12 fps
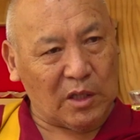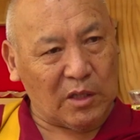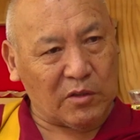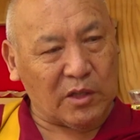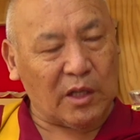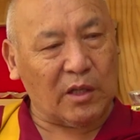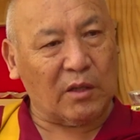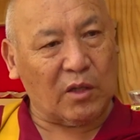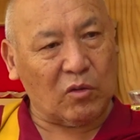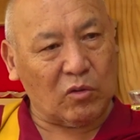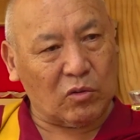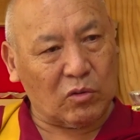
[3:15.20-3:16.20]
really saying
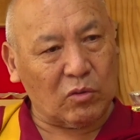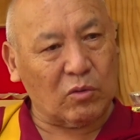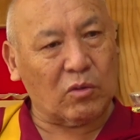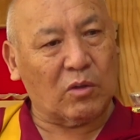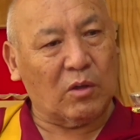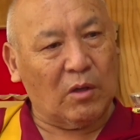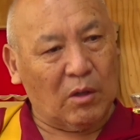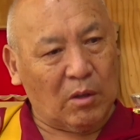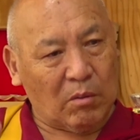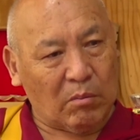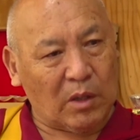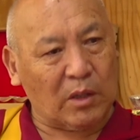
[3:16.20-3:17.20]
that you should
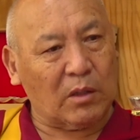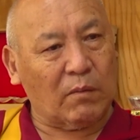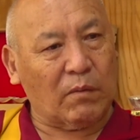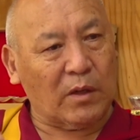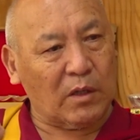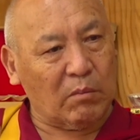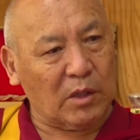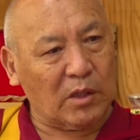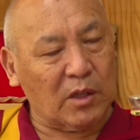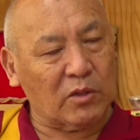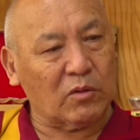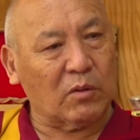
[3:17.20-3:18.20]
make the
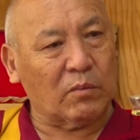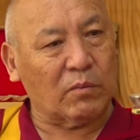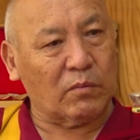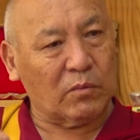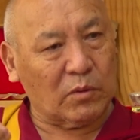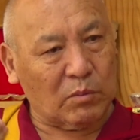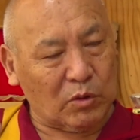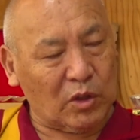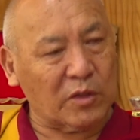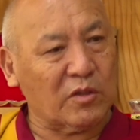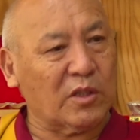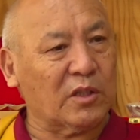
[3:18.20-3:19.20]
fundamentals of the
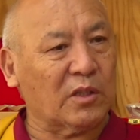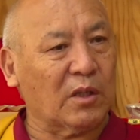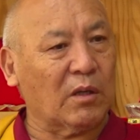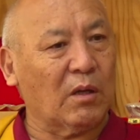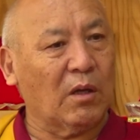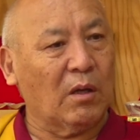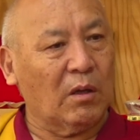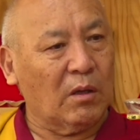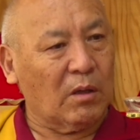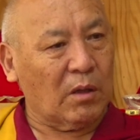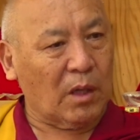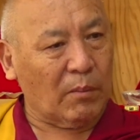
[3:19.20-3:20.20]
Buddha's teaching
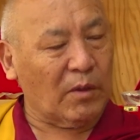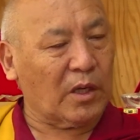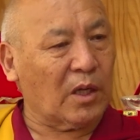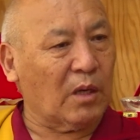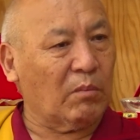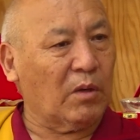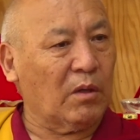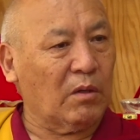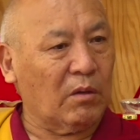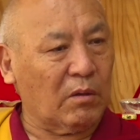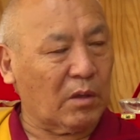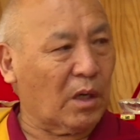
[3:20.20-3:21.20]

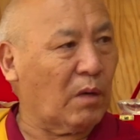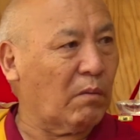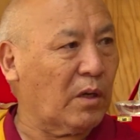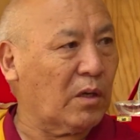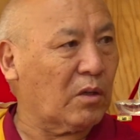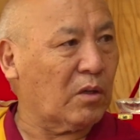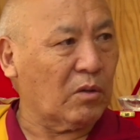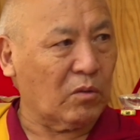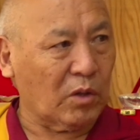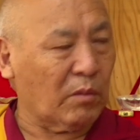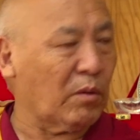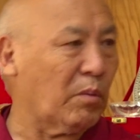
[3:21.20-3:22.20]
applicable, relevant
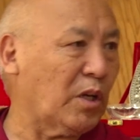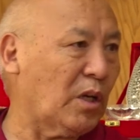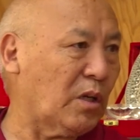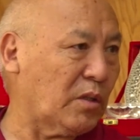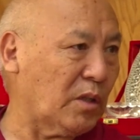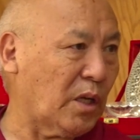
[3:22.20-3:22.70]
to everybody's